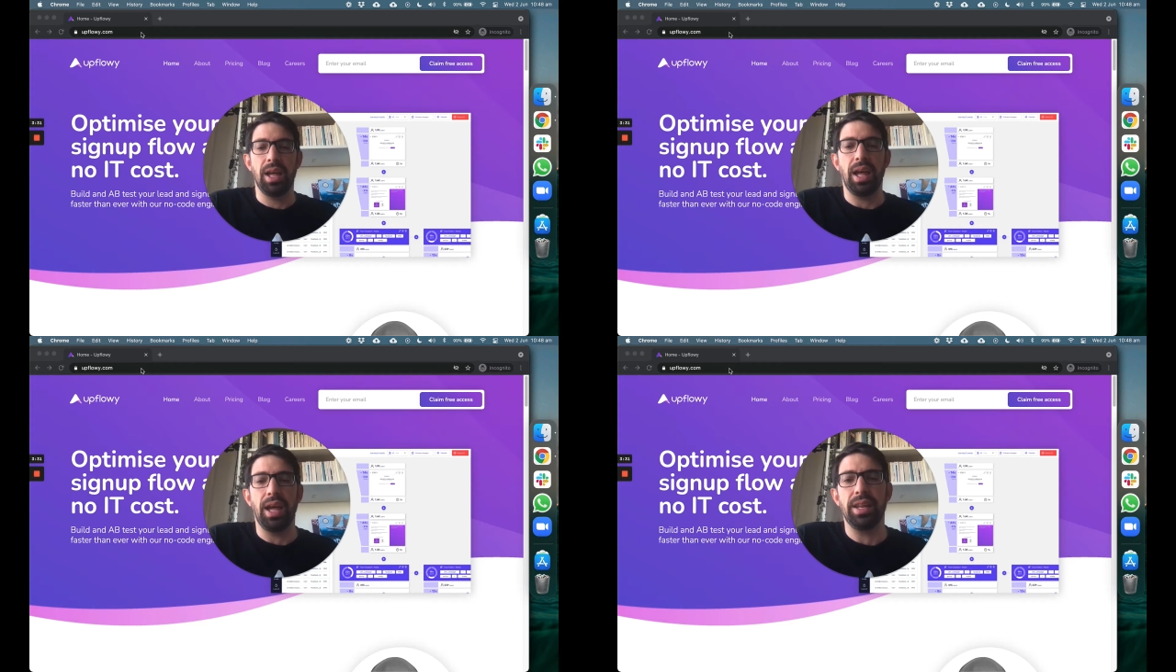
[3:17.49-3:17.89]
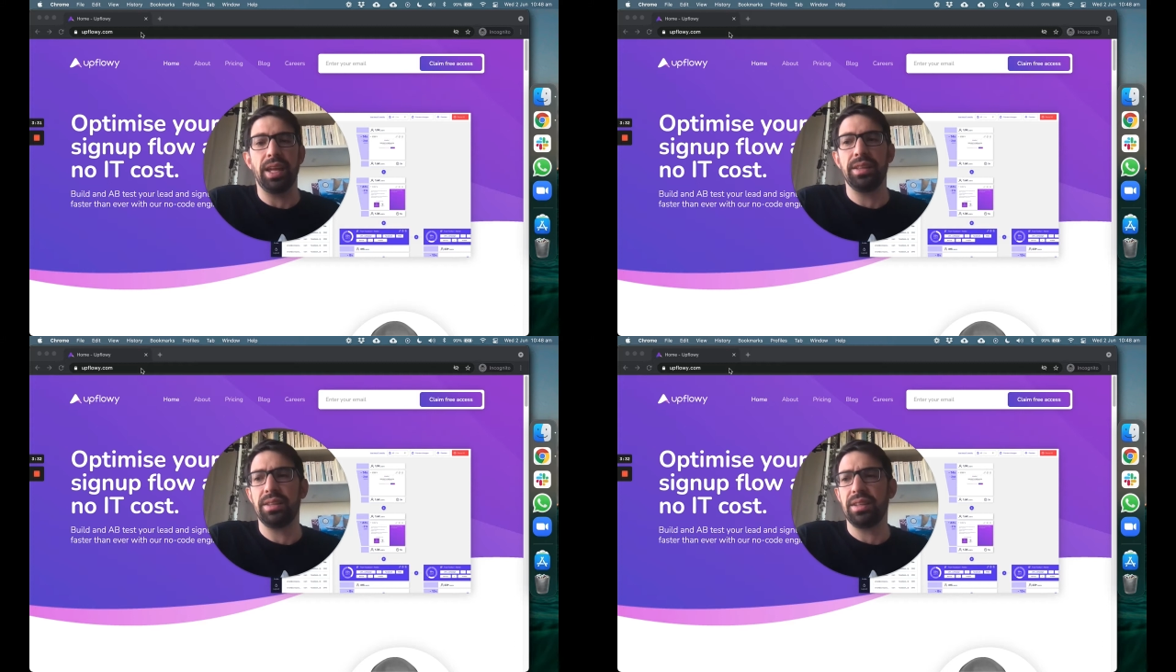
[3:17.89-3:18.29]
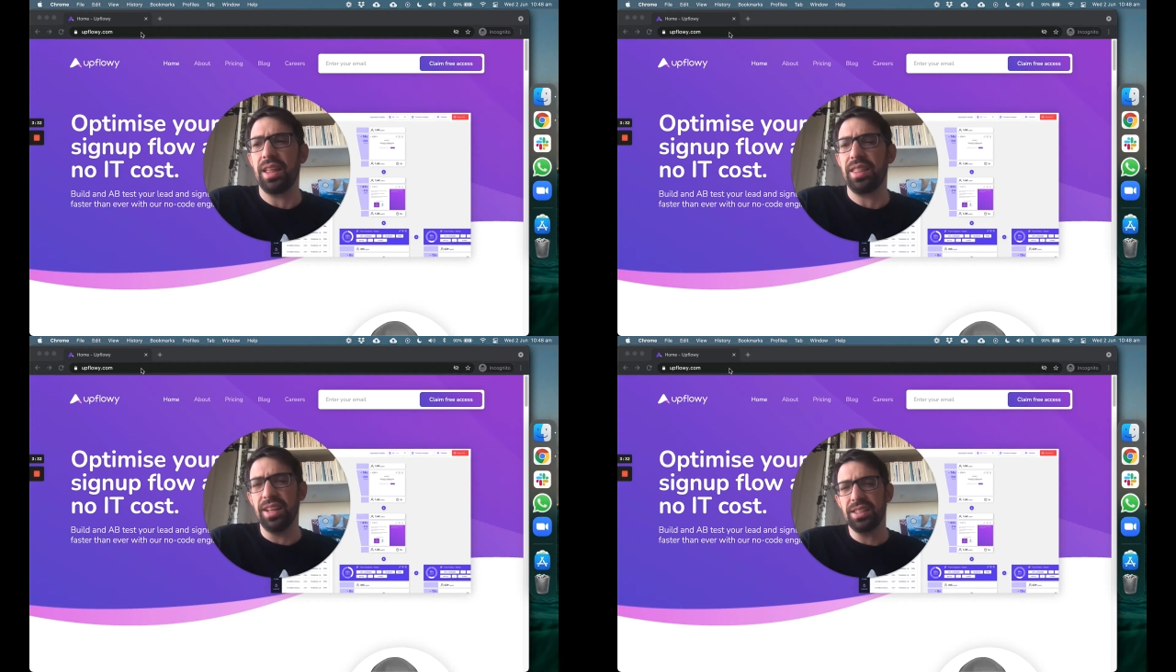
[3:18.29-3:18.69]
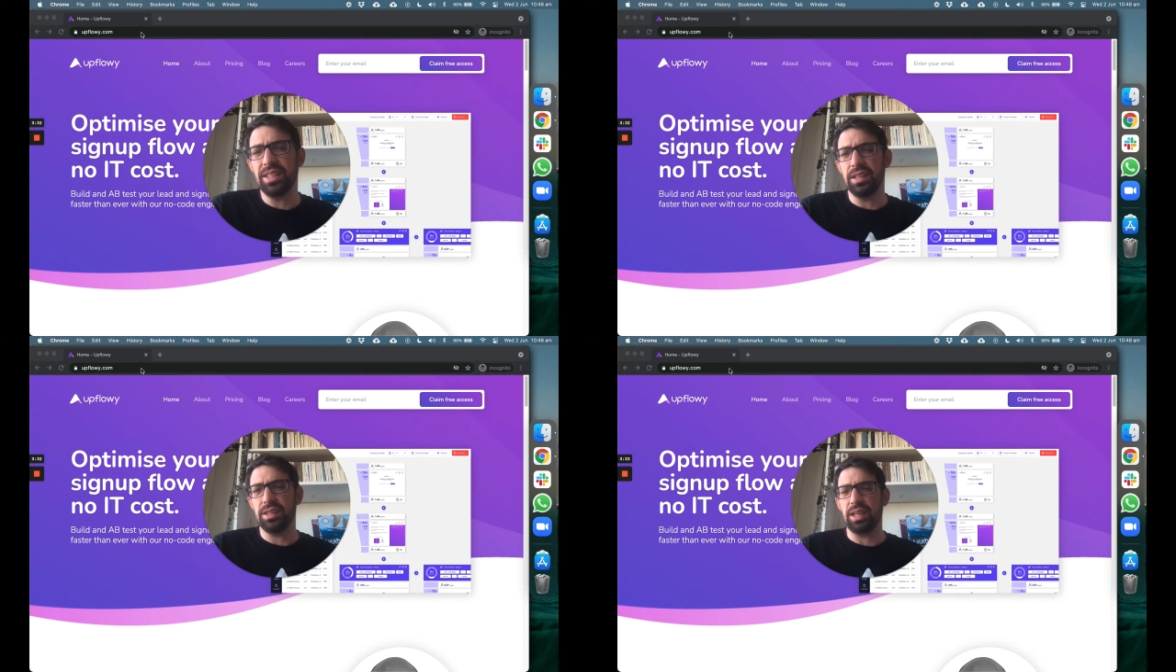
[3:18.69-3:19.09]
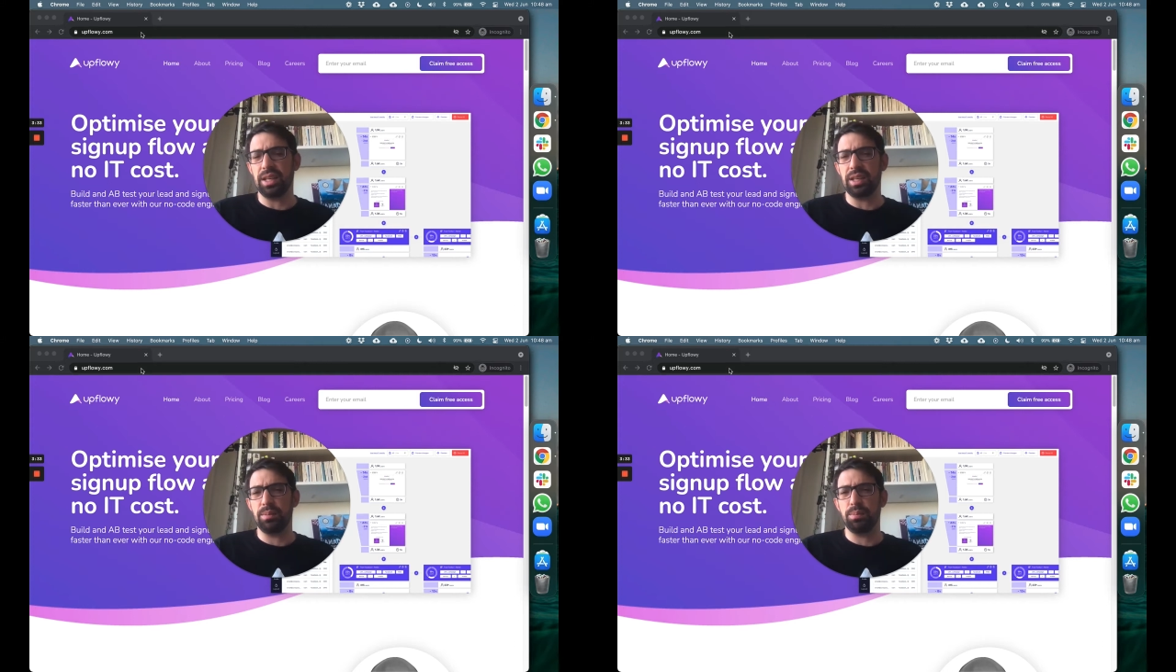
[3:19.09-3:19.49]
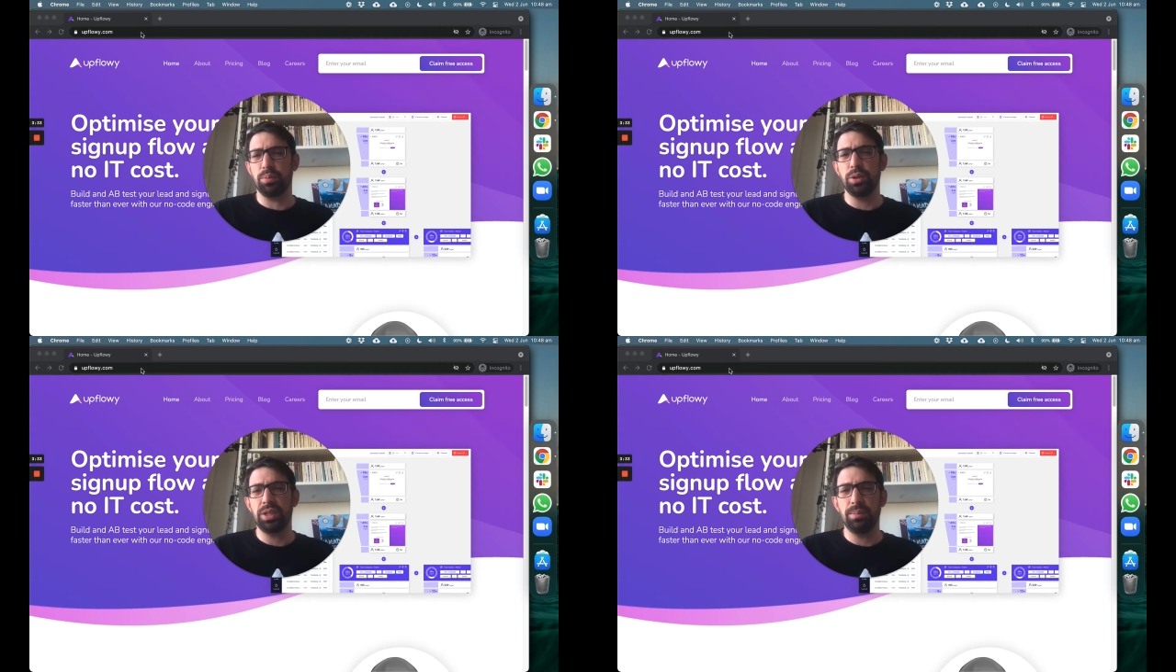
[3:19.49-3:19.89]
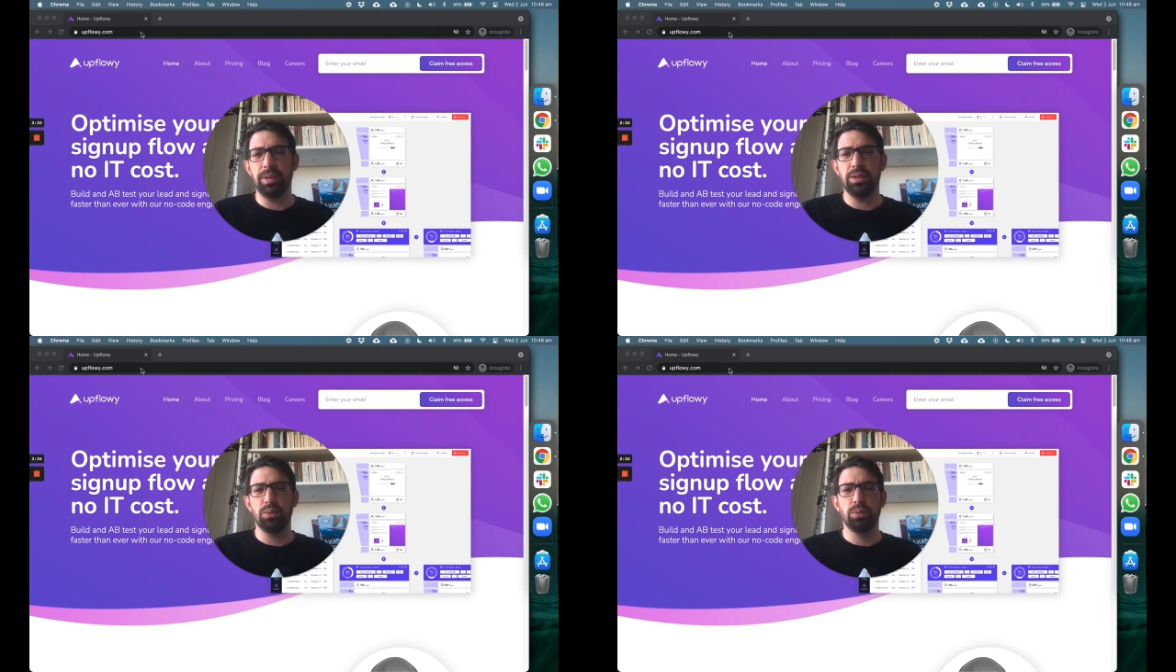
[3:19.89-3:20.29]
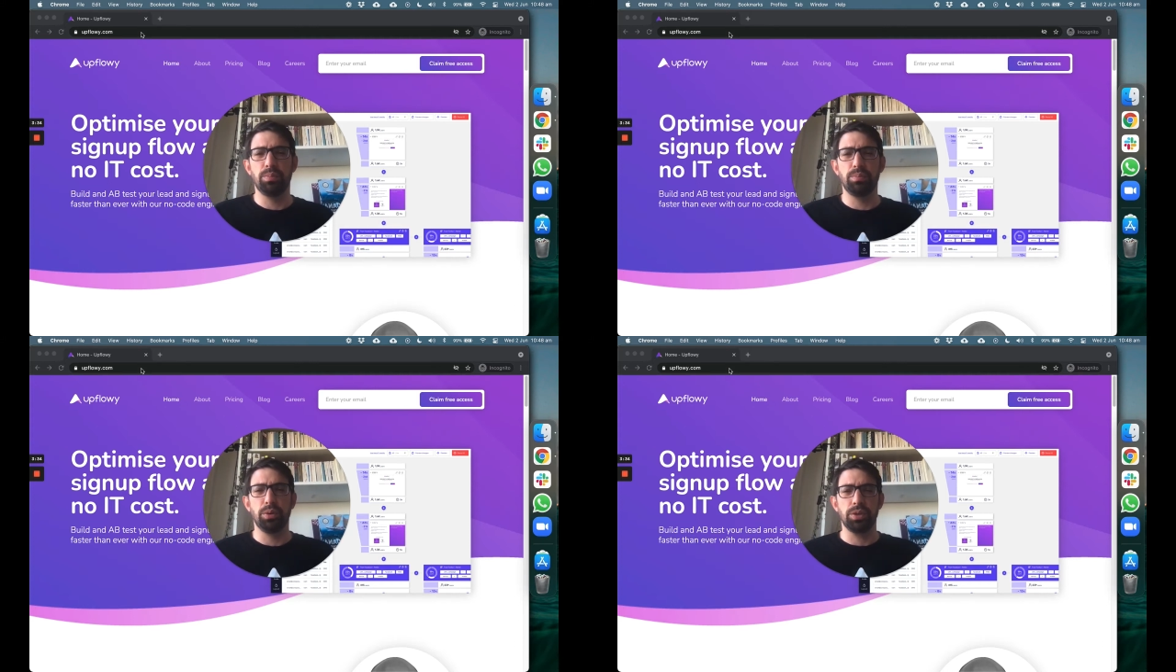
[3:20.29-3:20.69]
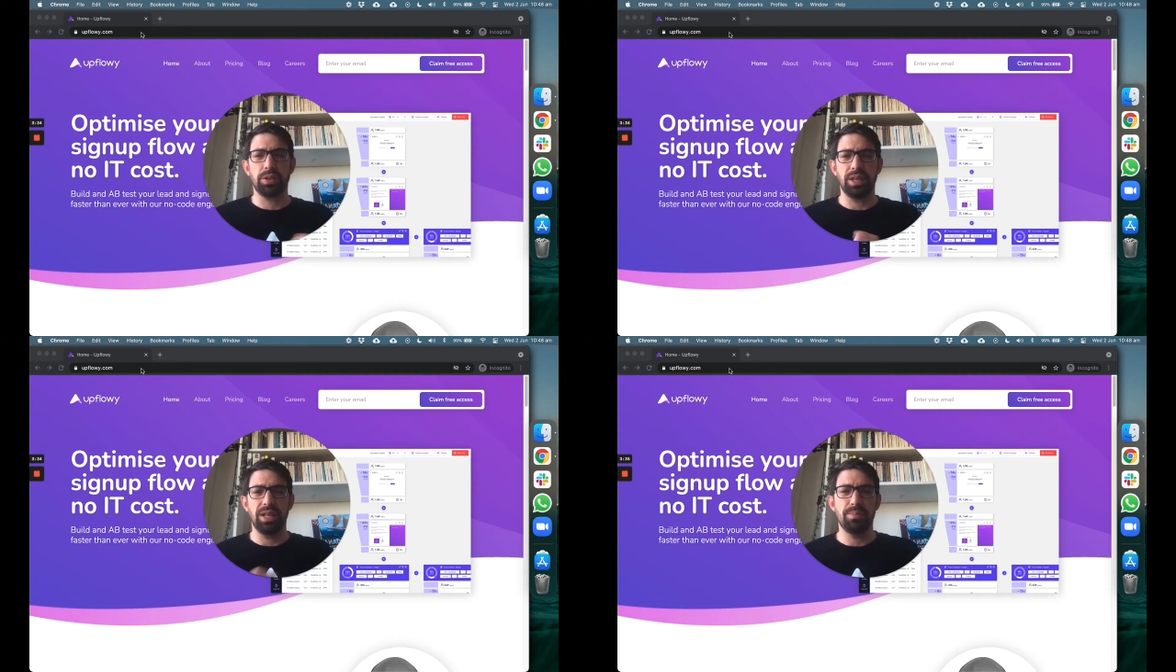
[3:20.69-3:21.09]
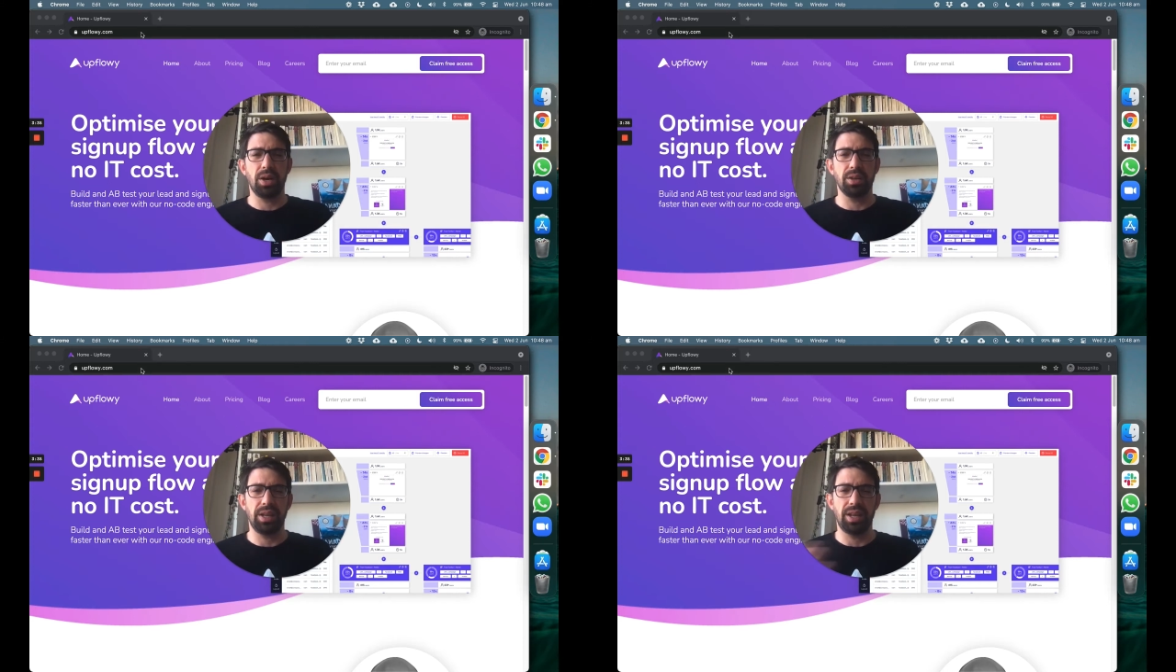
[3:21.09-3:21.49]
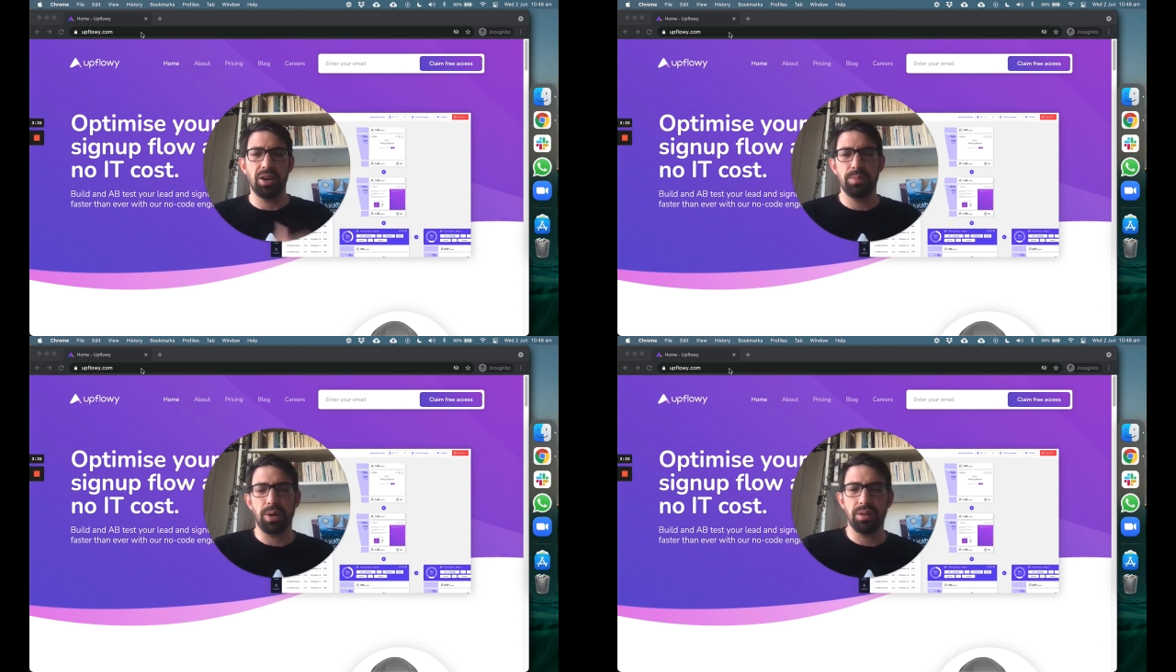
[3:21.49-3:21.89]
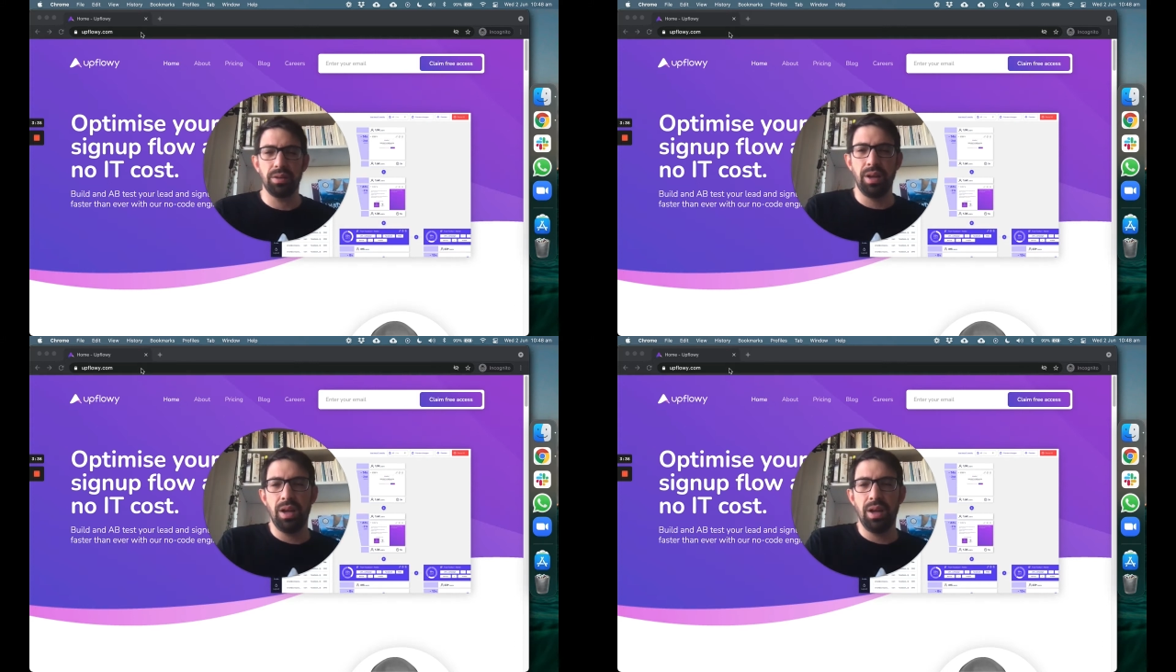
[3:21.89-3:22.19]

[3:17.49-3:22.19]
And I think that they possibly do both inbound and outbound.